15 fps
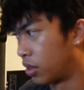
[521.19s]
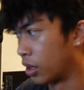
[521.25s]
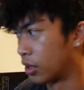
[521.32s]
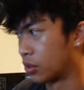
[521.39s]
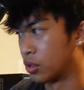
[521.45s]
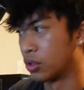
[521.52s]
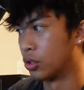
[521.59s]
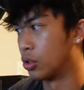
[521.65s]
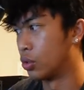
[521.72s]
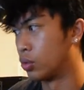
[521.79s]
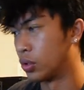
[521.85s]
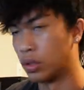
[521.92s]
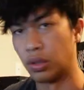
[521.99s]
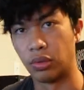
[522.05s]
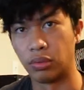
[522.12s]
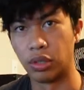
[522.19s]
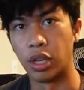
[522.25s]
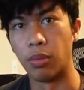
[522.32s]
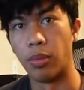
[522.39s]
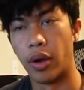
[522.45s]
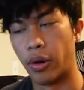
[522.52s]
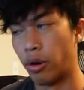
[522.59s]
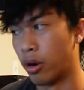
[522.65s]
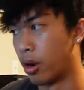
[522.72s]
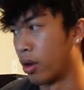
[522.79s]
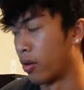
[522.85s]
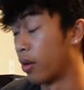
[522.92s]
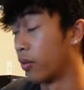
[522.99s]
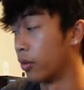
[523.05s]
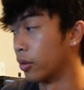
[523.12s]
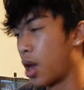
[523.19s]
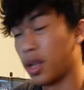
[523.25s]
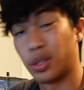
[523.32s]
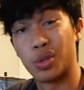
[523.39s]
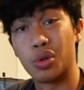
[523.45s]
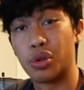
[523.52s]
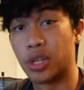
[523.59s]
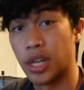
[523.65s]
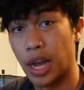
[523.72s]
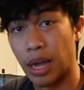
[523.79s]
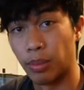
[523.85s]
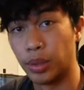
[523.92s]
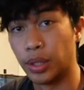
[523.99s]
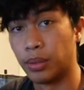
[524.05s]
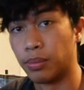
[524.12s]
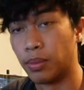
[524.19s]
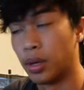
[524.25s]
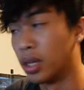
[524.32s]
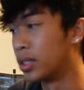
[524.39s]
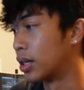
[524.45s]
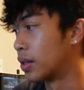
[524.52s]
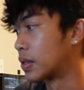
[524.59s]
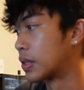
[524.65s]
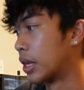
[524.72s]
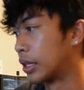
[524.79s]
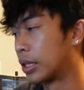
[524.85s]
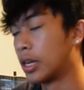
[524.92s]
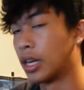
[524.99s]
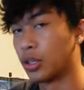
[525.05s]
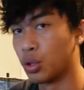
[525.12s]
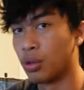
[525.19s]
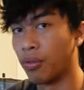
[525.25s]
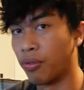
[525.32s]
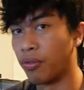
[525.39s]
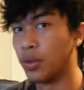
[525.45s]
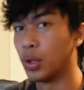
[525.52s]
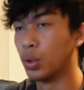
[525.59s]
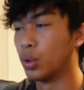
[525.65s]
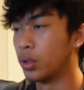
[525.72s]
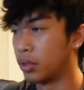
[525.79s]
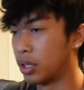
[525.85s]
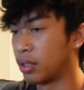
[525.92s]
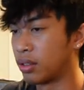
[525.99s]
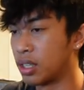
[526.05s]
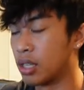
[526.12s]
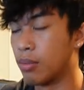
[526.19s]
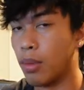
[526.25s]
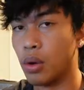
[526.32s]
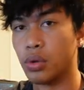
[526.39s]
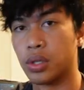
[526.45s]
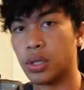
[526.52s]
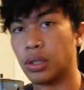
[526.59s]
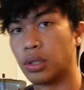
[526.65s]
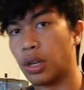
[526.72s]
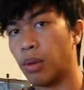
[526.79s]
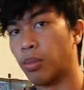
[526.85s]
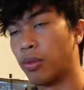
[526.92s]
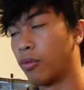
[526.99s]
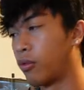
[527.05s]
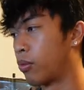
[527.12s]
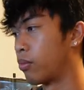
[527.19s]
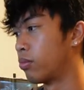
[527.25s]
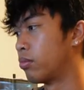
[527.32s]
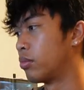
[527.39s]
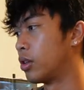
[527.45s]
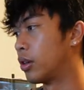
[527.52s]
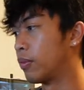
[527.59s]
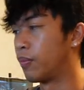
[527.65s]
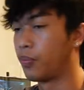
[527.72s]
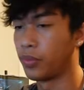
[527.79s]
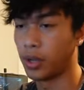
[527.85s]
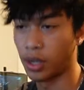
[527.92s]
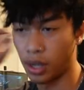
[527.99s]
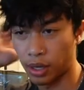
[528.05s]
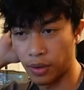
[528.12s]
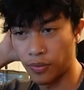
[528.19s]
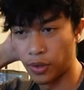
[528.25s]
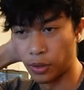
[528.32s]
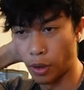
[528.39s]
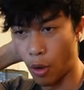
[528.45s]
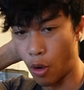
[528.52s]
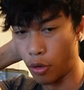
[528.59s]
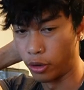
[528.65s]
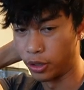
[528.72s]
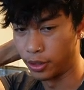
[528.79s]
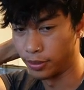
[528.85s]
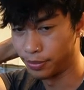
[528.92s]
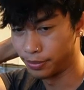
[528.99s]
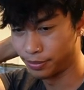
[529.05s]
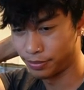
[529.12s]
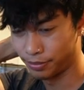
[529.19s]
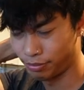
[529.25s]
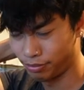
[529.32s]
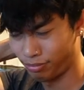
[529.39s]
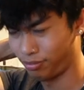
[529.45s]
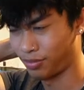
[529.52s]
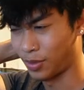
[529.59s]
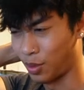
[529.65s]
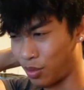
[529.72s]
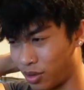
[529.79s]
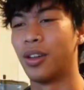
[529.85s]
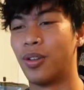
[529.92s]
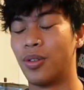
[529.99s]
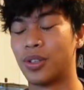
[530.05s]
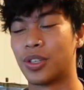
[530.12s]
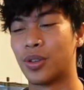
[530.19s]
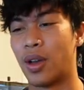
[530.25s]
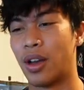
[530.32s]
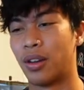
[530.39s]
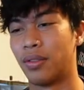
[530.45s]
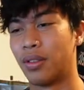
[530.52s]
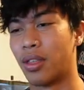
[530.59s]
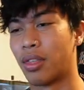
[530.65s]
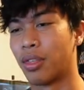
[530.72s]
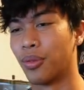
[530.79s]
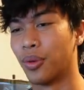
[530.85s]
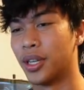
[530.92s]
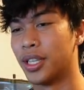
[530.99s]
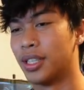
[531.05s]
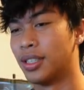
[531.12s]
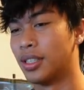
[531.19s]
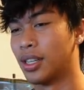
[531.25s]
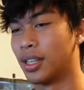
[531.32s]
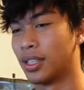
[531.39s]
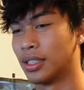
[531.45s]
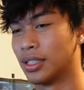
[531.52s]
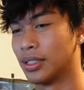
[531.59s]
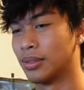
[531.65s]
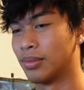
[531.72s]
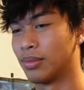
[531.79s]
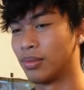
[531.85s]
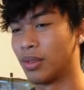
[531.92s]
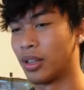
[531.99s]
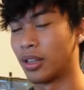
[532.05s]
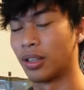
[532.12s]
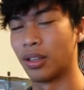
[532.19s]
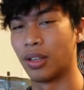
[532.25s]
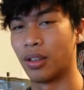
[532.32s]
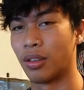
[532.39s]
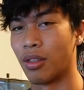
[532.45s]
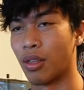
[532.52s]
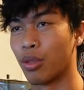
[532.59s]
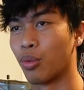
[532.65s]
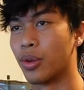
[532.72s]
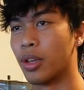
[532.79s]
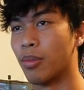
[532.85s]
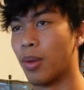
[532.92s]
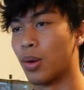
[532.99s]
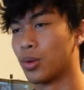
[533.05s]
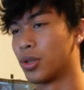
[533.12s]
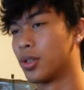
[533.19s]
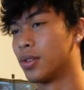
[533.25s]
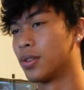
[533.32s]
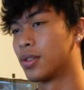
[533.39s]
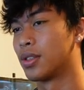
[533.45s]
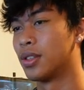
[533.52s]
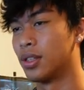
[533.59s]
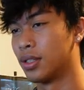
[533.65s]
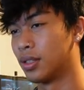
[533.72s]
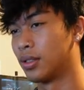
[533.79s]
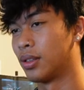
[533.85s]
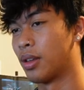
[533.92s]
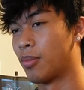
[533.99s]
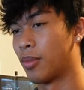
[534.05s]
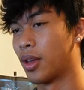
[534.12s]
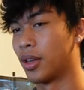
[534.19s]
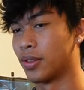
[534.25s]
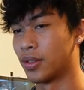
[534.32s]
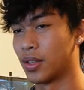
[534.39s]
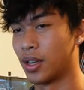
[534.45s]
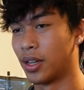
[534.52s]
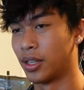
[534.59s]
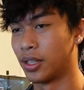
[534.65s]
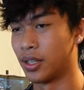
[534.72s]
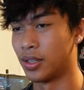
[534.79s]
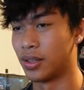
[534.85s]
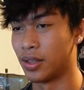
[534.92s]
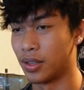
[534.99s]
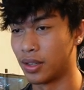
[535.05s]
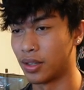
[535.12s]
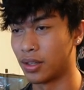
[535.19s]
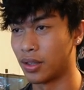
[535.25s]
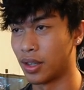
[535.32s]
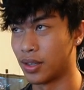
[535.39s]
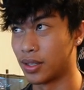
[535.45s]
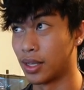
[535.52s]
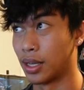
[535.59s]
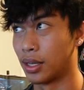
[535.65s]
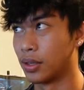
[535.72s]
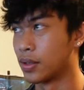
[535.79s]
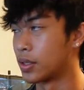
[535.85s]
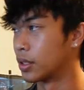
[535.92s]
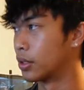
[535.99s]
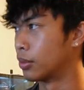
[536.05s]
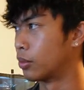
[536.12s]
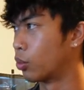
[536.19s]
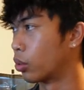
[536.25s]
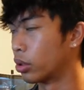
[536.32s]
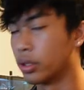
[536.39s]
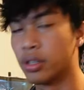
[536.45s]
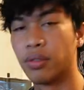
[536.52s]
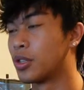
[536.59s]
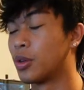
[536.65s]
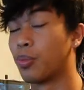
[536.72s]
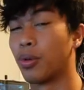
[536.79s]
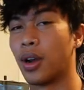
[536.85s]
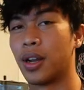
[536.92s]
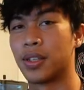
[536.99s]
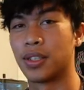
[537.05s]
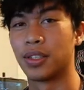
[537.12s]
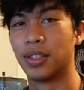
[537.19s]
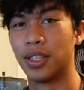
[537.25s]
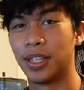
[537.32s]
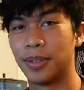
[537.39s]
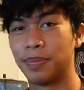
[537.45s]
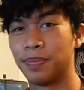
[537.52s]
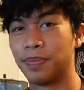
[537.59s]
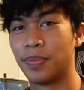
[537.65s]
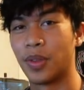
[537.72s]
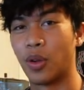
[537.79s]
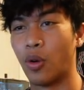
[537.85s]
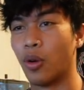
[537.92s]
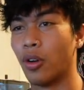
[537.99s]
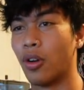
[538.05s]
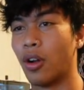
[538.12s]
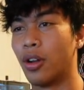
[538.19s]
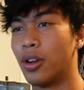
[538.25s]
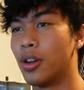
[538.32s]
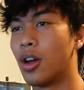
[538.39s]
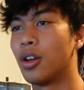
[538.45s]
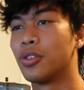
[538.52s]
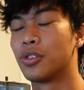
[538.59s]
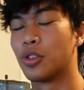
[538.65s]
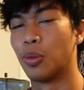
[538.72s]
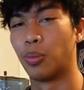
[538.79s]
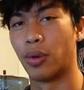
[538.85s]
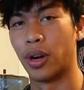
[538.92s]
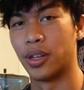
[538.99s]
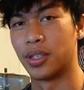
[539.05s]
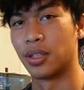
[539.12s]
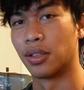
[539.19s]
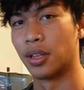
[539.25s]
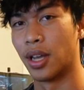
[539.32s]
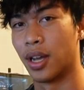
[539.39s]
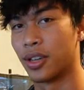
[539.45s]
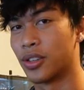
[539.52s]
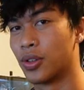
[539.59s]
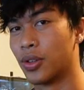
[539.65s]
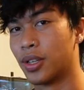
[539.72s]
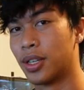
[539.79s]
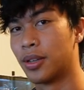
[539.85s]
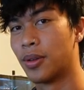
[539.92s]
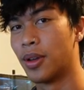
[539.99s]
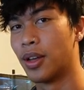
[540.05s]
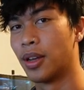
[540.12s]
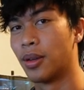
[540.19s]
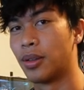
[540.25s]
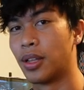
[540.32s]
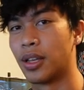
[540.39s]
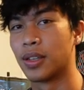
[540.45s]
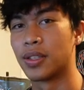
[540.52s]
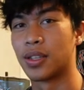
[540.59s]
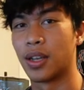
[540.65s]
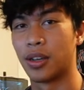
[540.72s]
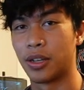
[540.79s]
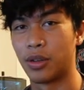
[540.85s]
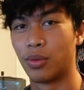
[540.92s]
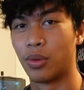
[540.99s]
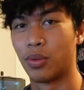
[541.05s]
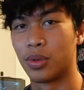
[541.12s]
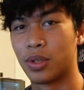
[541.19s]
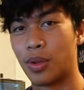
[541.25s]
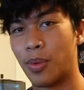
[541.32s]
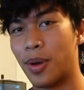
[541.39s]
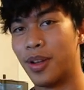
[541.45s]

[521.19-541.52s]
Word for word: things to do to get better, however, not too shabby, I guess. I can actually feel, like, the emotion coming from, you know, I, I can feel the aura. And also, out of the three, uh, like, the three emotions, the anxiety, sadness, and relief, surprisingly, or unsurprisingly, actually, the anxiety one was the